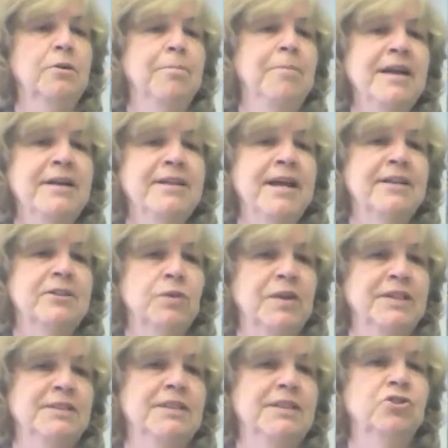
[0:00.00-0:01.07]
make that
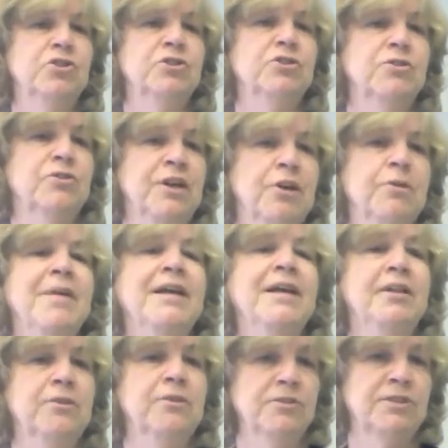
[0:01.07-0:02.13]
transition so they're
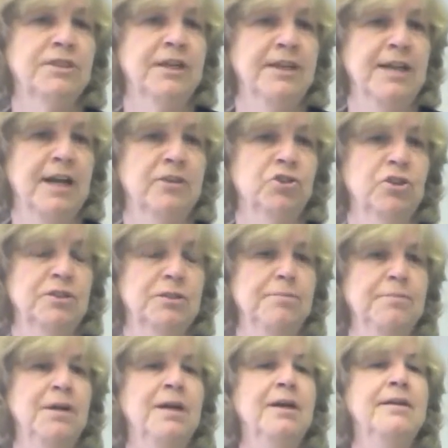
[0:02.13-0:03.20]
making those connections
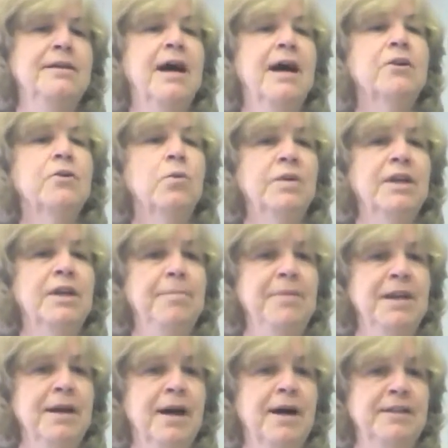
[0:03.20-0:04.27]
not only
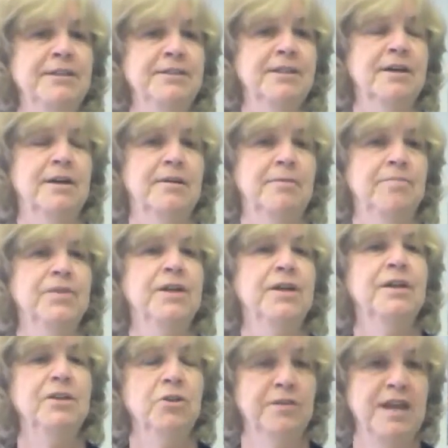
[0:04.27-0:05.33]
beyond,
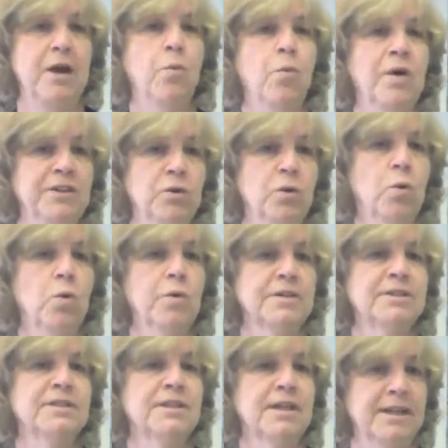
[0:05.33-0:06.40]
that one
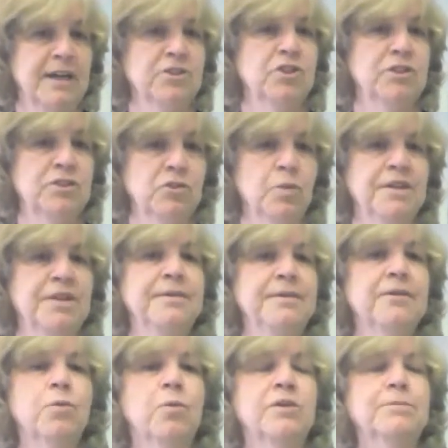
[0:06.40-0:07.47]
course, connections within
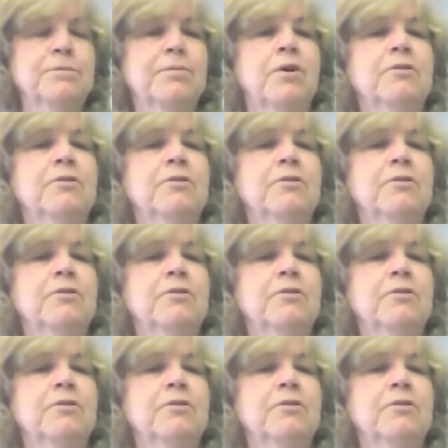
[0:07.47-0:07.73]
the course, but